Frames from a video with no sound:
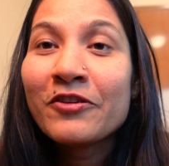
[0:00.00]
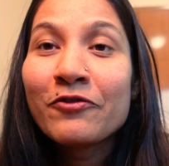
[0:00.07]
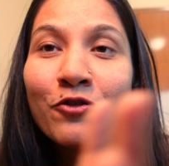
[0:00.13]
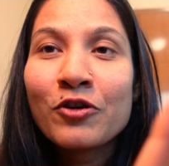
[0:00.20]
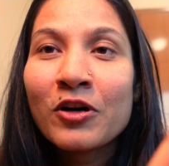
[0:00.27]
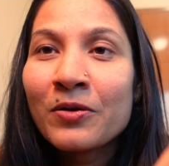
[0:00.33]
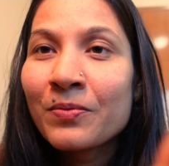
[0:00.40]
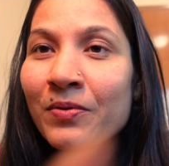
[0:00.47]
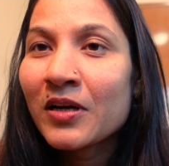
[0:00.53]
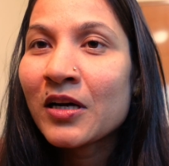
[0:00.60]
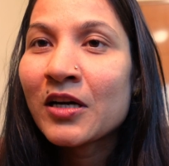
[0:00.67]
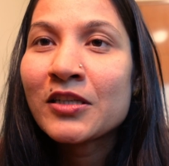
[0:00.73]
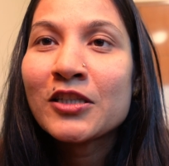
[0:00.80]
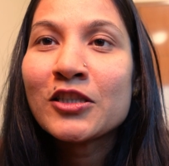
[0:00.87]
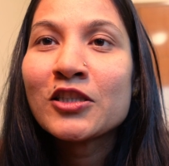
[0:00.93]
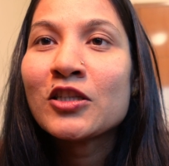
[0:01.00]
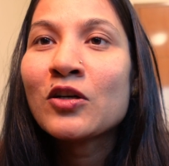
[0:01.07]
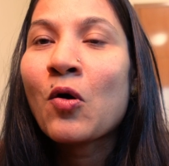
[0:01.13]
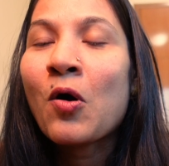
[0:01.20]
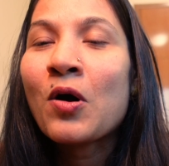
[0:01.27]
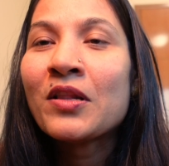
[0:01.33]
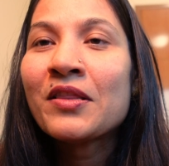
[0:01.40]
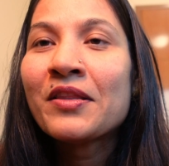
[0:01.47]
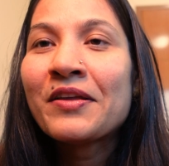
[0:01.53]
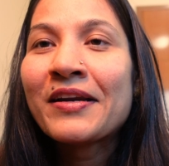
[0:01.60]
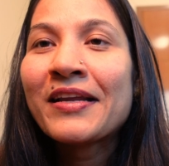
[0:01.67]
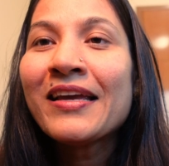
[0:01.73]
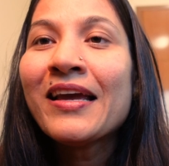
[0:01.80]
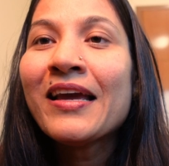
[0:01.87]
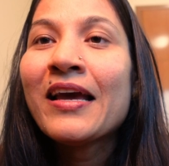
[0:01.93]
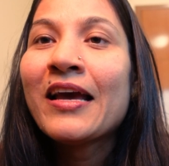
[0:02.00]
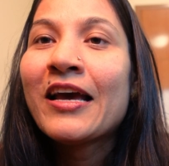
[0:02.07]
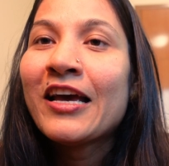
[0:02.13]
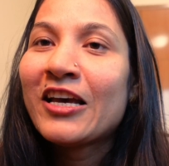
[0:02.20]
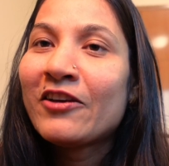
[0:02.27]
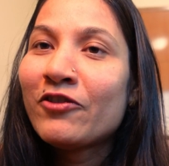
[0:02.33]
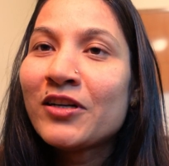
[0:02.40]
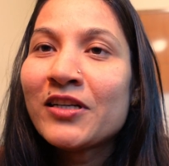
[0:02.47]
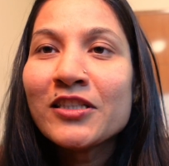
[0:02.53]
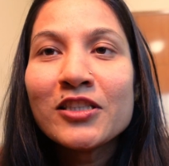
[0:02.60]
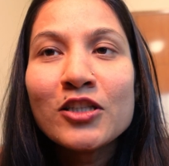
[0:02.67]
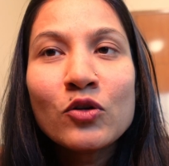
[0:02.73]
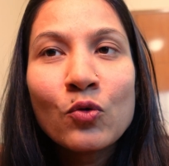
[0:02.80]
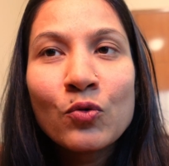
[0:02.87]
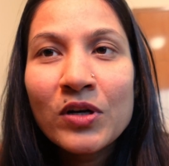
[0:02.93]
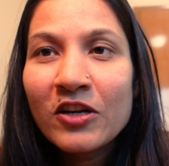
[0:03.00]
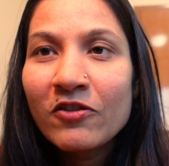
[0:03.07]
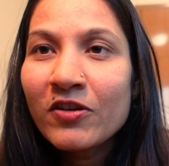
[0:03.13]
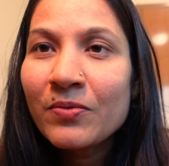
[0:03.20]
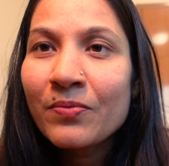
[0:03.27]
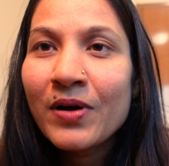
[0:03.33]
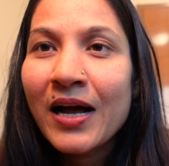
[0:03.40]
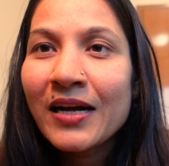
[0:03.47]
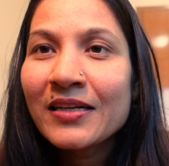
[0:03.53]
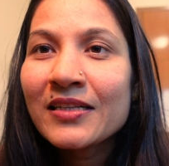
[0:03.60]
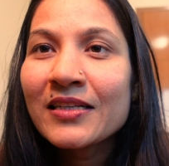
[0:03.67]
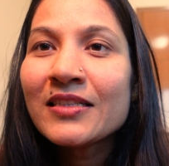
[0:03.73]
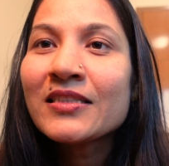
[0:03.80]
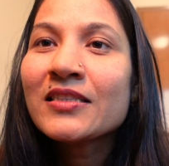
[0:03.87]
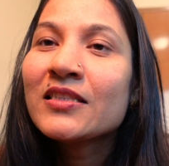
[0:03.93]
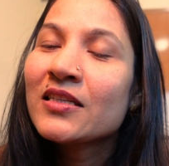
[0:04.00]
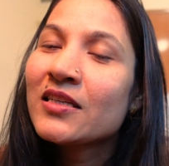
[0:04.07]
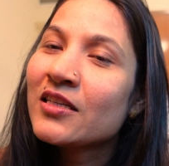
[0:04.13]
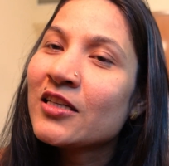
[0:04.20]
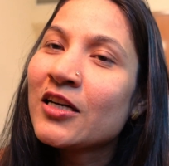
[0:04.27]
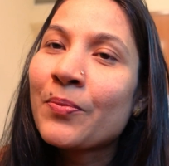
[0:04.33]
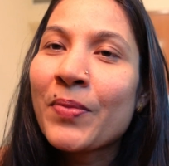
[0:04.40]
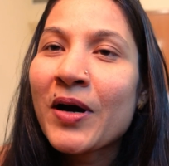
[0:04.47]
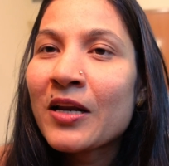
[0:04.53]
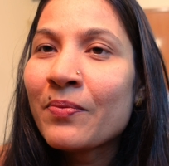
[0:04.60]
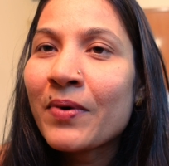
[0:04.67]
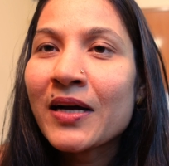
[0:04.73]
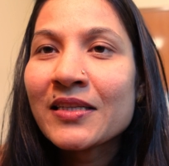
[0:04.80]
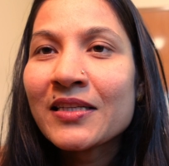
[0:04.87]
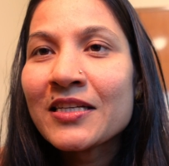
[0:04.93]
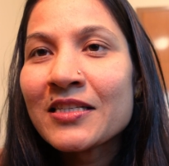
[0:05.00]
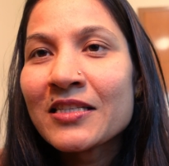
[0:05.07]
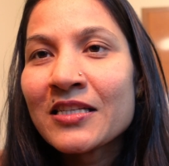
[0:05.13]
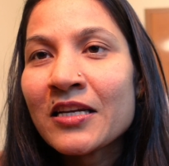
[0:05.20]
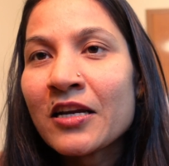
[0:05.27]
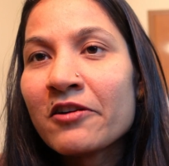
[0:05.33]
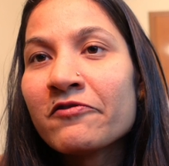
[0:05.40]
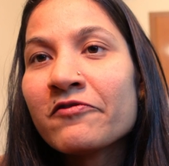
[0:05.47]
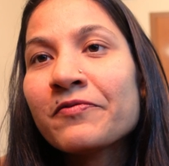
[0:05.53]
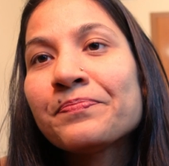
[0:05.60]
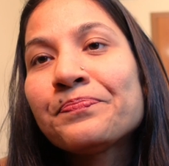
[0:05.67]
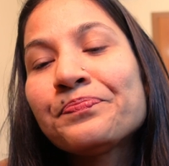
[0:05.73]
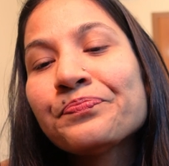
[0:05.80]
if you are teaching all three. If you are teaching only one practice, Kapal Bhati is enough.